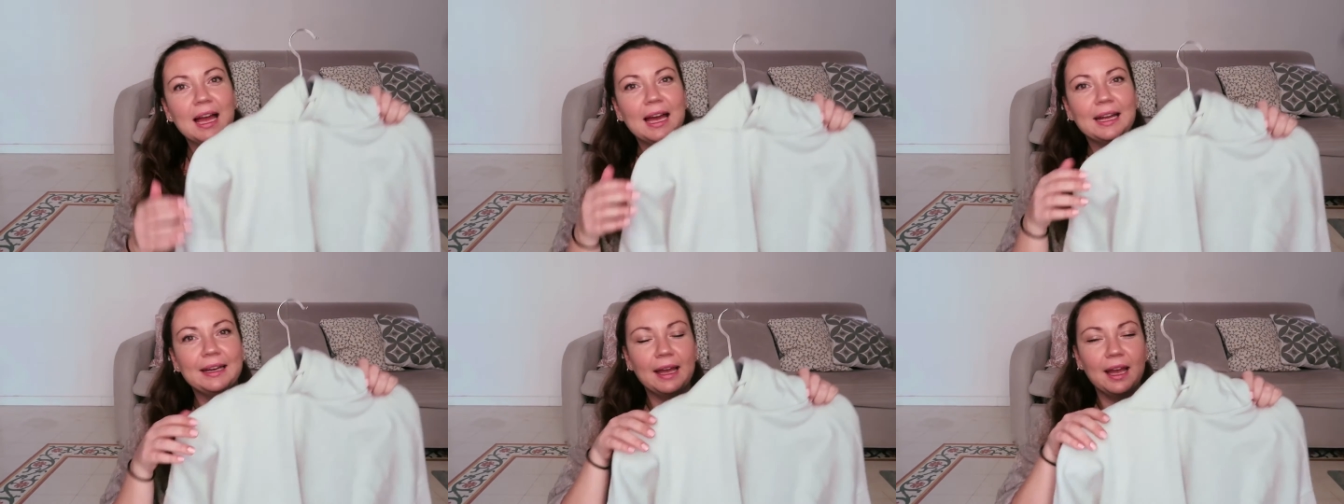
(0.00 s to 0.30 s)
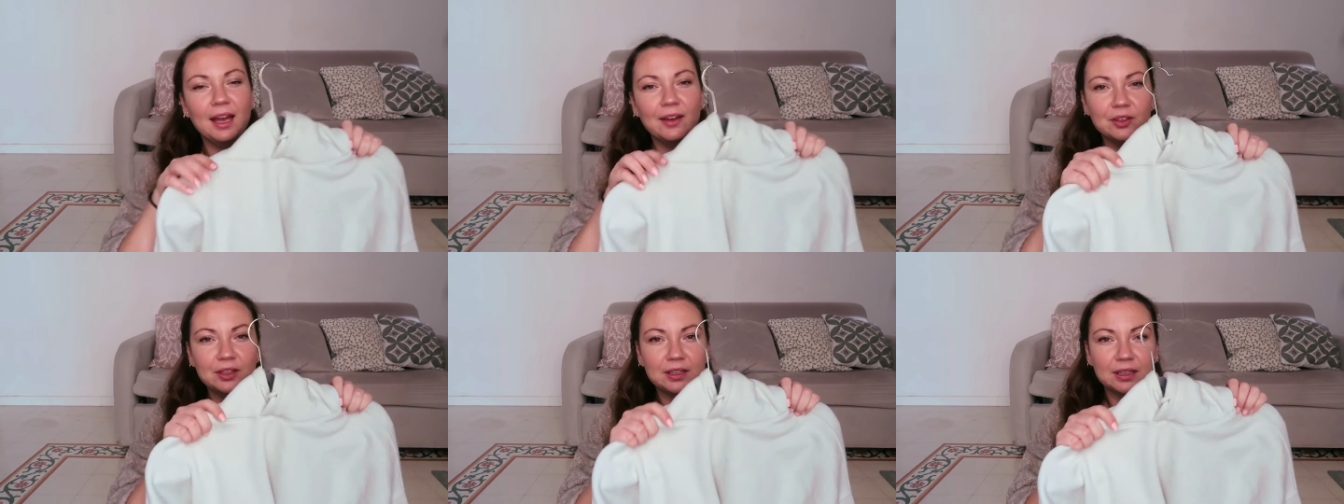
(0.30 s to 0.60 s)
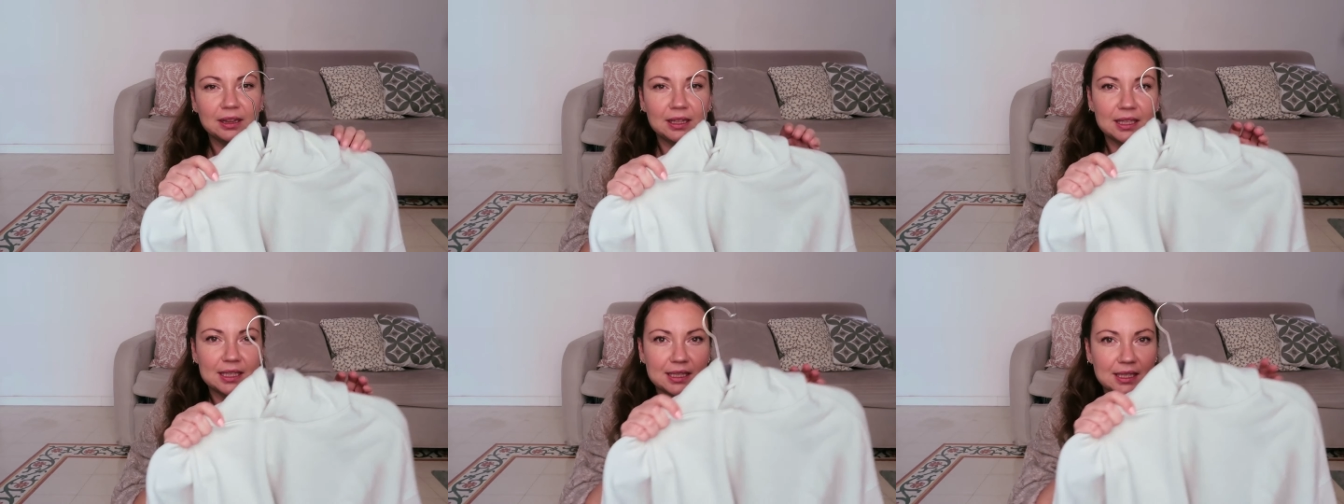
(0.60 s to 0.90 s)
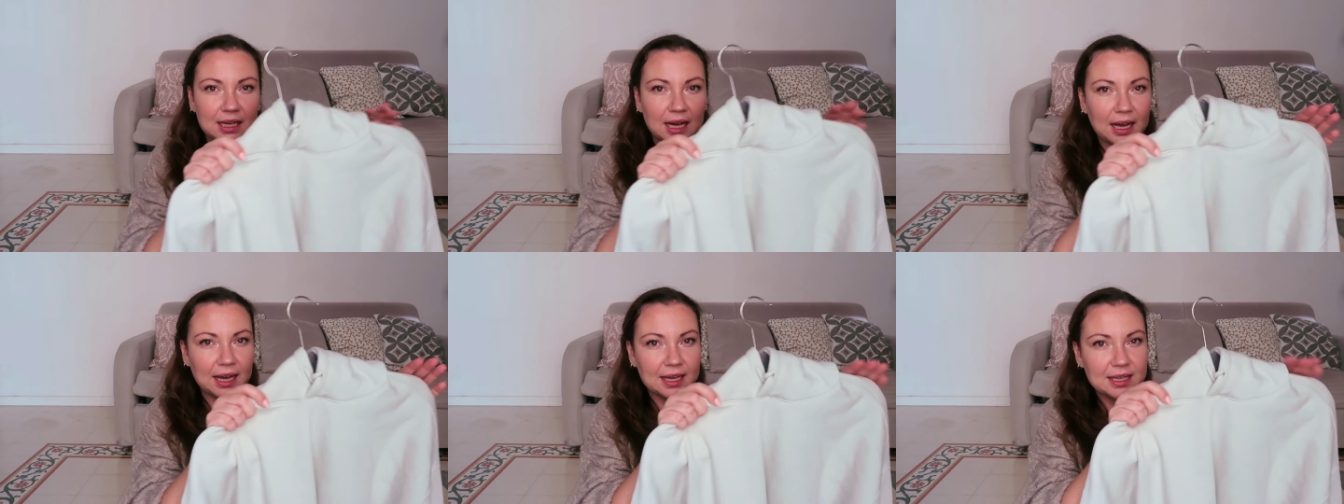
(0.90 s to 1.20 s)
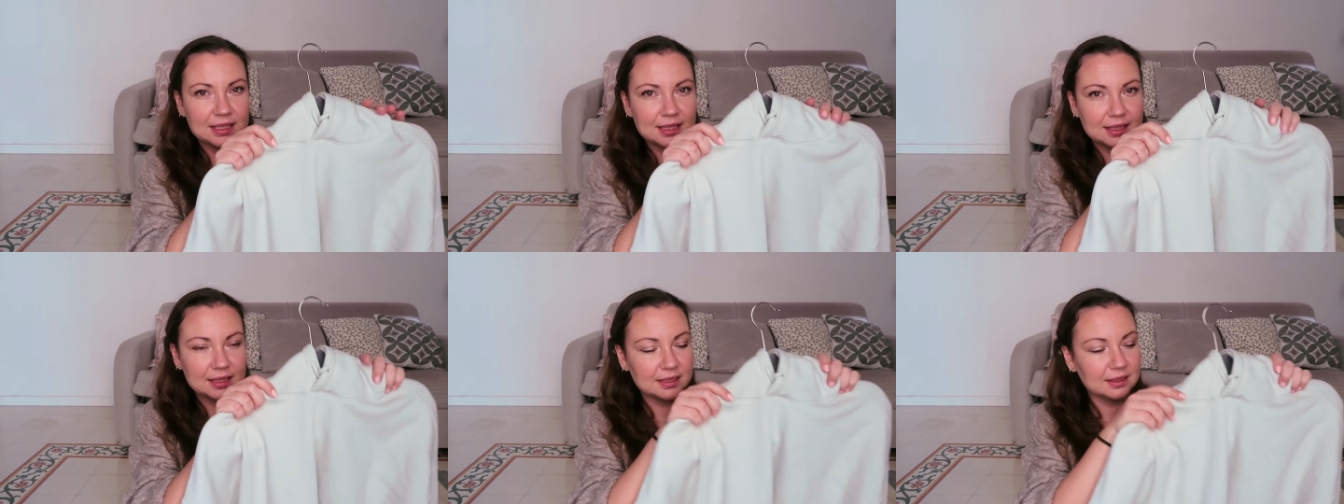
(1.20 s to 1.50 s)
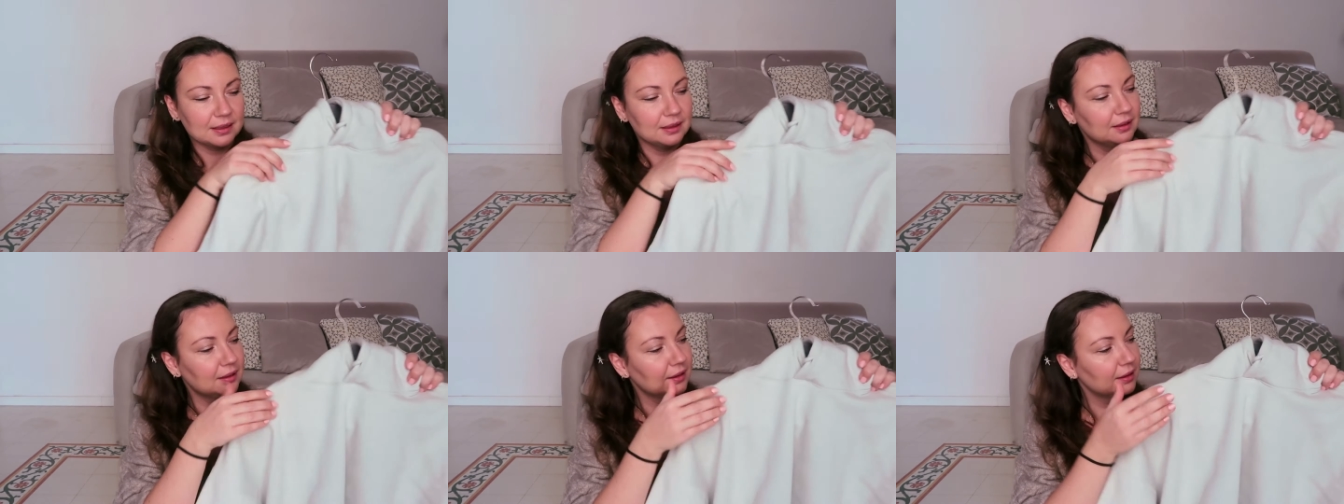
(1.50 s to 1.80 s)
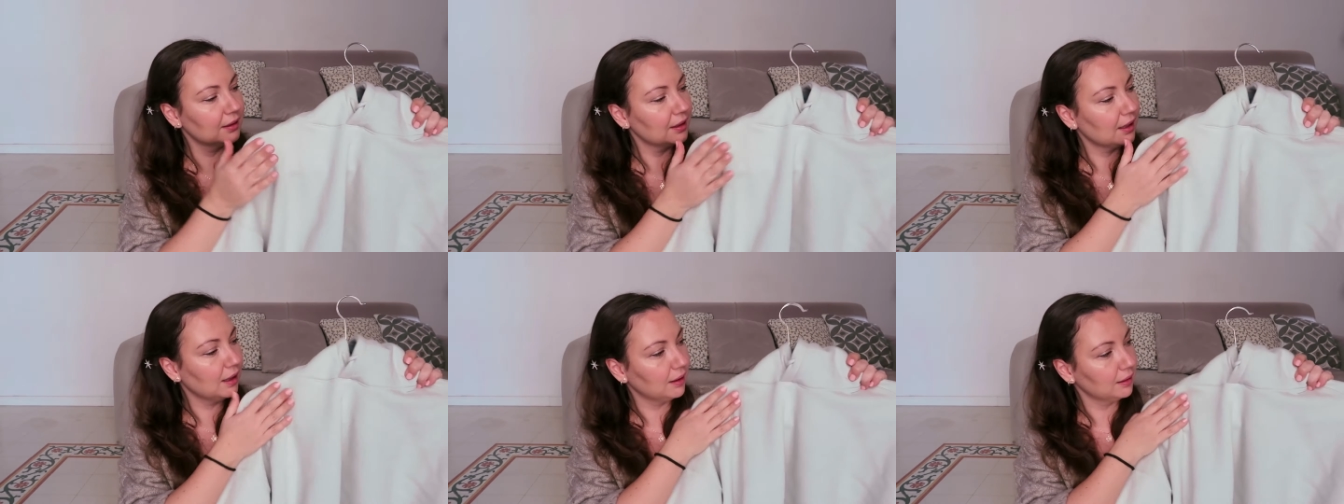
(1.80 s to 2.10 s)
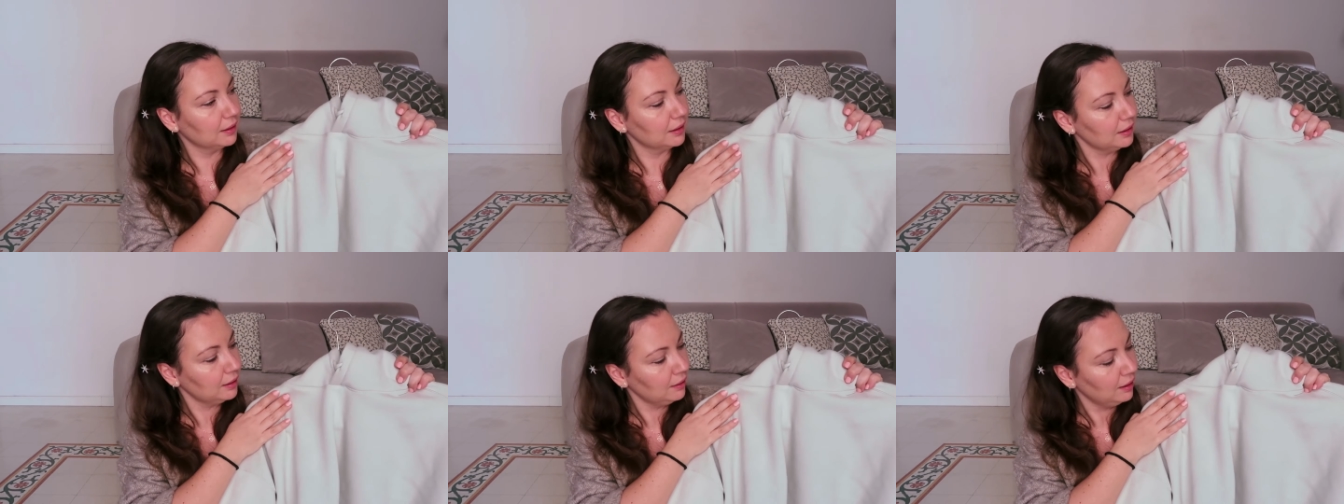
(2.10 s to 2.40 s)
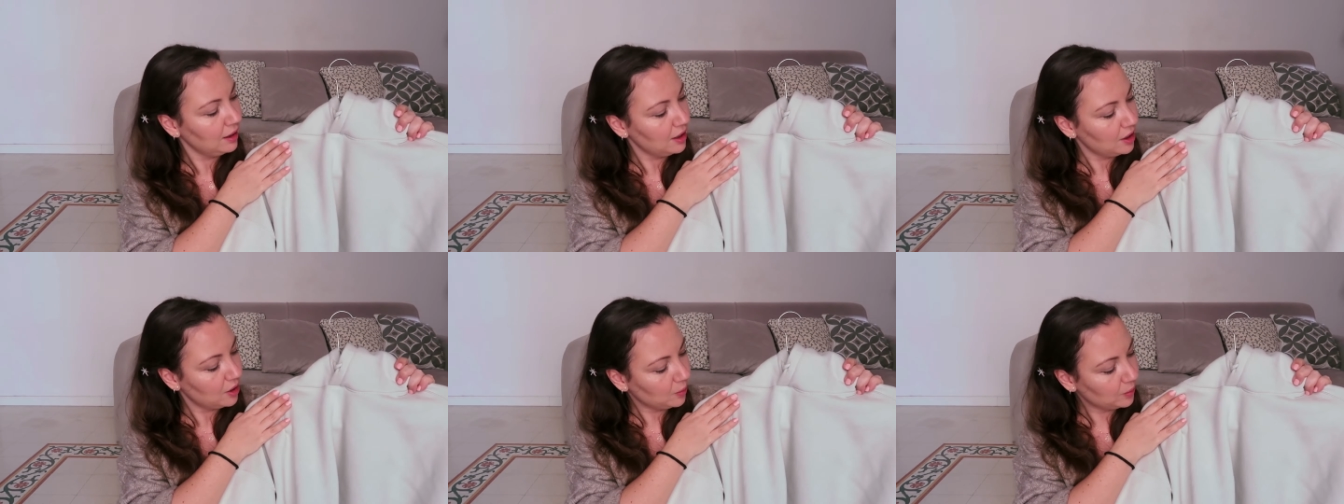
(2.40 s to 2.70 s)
And I have it in this ice color,